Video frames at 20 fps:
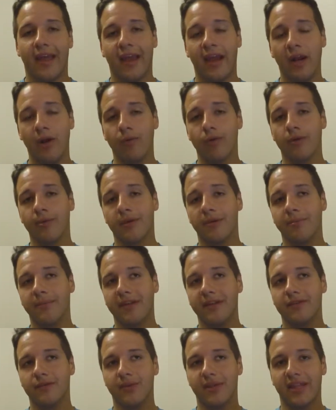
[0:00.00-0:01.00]
Anaerobic
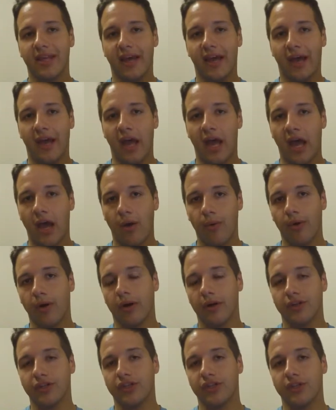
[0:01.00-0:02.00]
means without
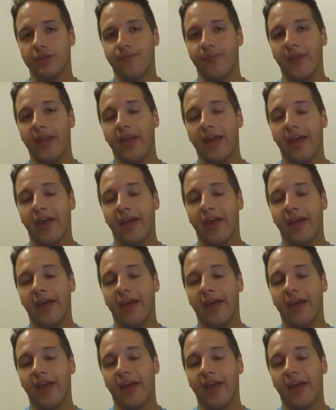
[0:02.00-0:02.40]
oxygen,